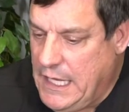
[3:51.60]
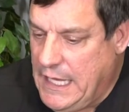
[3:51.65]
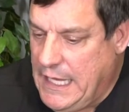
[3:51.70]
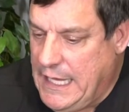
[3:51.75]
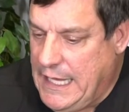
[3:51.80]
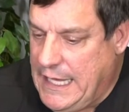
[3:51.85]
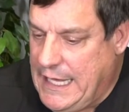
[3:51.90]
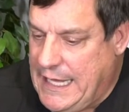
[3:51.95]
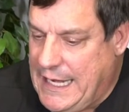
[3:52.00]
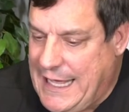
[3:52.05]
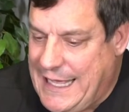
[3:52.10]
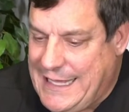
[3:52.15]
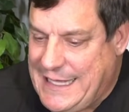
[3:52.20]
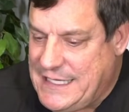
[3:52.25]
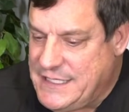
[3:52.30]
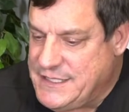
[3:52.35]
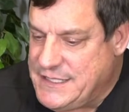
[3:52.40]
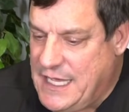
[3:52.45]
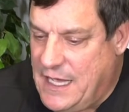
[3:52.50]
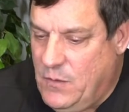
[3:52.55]
And I
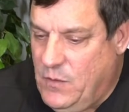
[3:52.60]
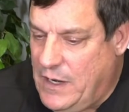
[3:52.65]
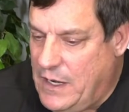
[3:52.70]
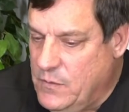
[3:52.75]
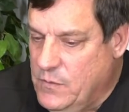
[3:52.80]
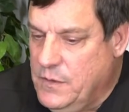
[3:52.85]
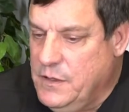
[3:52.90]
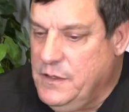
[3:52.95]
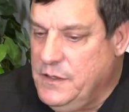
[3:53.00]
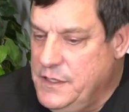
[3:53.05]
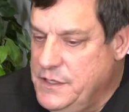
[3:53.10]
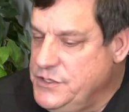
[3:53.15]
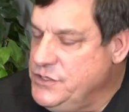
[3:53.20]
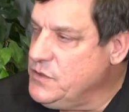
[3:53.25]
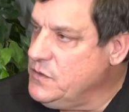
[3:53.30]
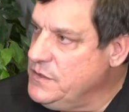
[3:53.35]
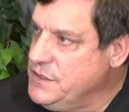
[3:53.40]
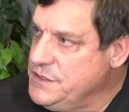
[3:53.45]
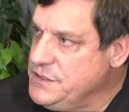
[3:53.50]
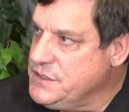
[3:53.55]
guess what I really
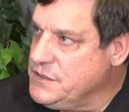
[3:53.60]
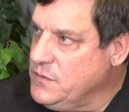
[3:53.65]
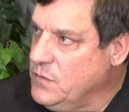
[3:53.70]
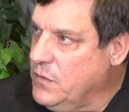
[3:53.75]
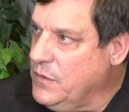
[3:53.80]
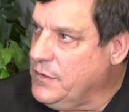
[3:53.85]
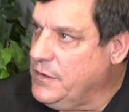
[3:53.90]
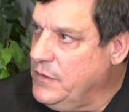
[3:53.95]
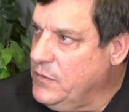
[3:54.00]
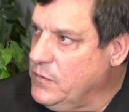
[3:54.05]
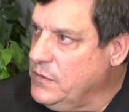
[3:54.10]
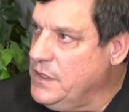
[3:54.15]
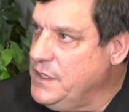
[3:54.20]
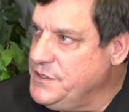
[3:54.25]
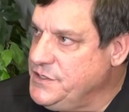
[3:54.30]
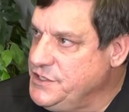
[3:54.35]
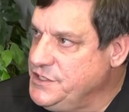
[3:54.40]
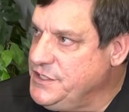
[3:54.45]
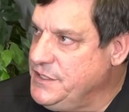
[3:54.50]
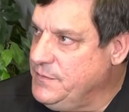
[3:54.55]
enjoy is the working
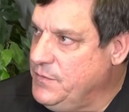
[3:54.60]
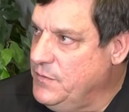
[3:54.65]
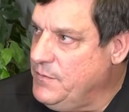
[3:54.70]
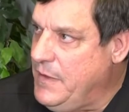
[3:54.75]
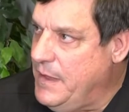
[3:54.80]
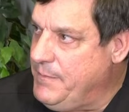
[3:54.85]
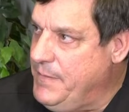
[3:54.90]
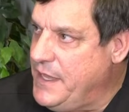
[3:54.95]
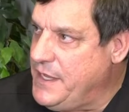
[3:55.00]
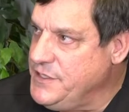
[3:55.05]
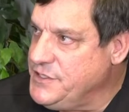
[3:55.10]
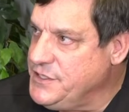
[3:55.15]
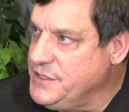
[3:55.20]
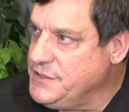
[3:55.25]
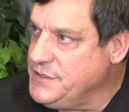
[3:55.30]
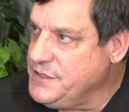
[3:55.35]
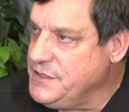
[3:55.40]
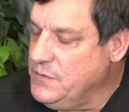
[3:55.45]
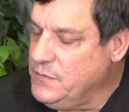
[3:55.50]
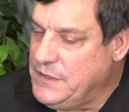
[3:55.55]
relationship with my
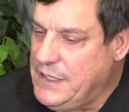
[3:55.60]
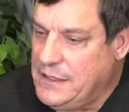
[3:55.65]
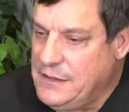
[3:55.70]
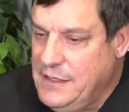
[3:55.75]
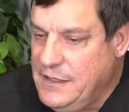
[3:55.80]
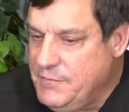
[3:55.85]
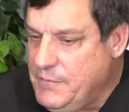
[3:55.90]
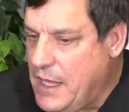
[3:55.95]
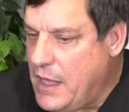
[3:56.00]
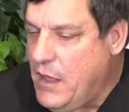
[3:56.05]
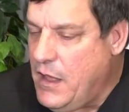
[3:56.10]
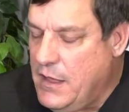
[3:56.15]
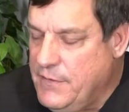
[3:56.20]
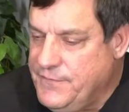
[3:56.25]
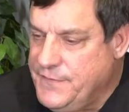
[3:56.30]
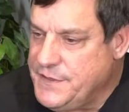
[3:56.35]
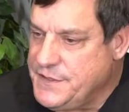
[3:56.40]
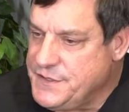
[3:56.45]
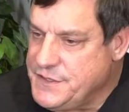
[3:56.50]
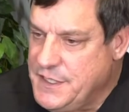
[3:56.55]
patients. And when they leave my
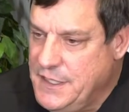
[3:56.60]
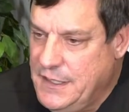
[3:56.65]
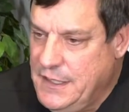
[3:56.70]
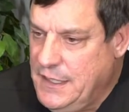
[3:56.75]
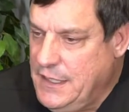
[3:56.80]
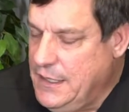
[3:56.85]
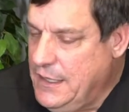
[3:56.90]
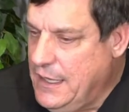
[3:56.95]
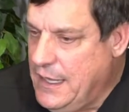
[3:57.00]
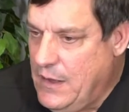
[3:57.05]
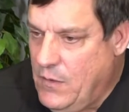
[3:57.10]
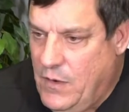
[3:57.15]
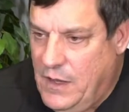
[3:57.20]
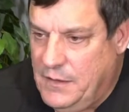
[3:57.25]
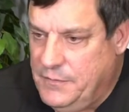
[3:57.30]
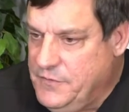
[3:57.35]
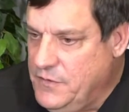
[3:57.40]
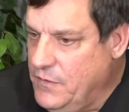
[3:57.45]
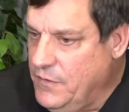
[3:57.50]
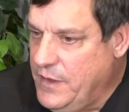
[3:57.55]
office, I want
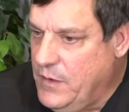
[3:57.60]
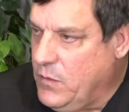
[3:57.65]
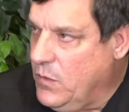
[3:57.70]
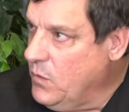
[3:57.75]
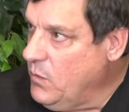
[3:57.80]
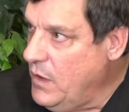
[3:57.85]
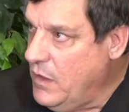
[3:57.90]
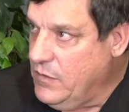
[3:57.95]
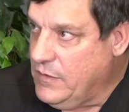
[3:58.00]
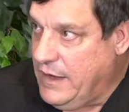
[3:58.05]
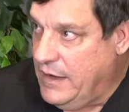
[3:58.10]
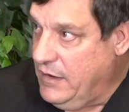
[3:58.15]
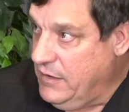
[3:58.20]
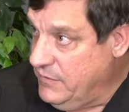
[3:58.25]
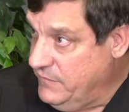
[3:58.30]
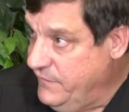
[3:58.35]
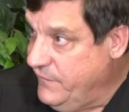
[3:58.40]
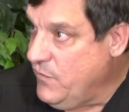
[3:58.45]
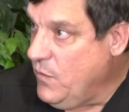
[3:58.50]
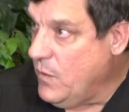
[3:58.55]
them to know they were well
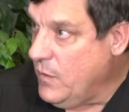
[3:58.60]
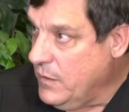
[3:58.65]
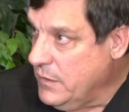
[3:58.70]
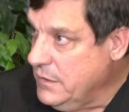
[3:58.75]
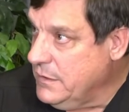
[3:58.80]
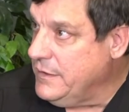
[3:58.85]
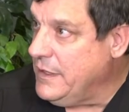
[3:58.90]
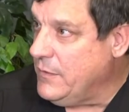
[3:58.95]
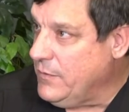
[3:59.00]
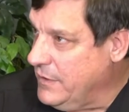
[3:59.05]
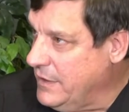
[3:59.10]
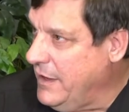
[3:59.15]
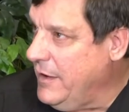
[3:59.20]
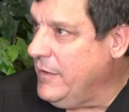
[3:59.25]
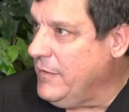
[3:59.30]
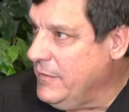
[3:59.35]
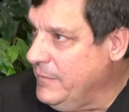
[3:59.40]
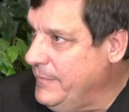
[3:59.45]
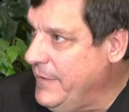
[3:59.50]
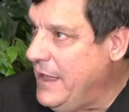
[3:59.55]
cared for and they were
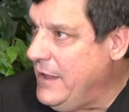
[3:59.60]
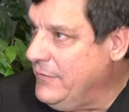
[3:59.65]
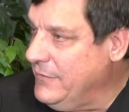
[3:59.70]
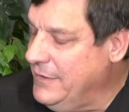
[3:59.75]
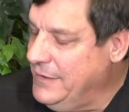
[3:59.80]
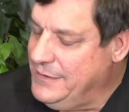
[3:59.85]
cared about.